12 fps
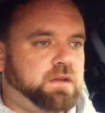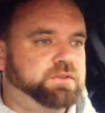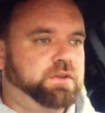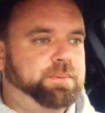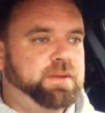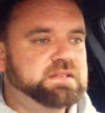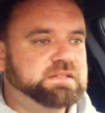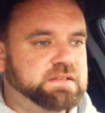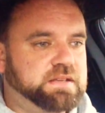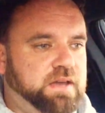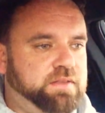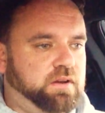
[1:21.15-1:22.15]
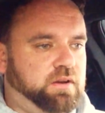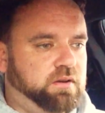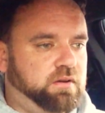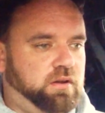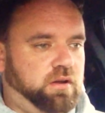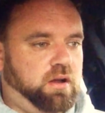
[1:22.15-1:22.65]
to piece together
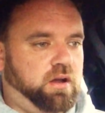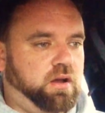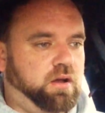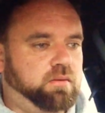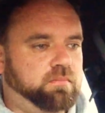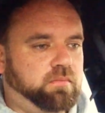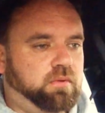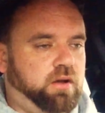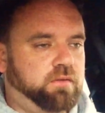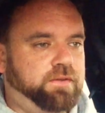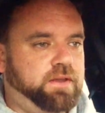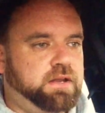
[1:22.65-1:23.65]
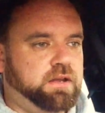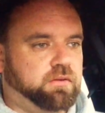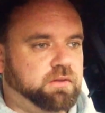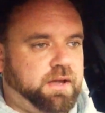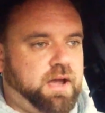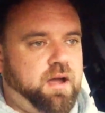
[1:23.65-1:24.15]
um, a video.
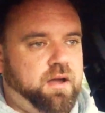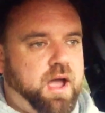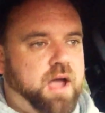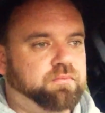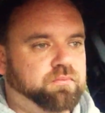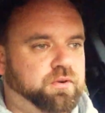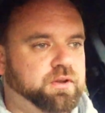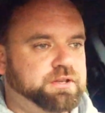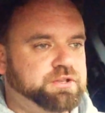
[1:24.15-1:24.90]
Like, I, I really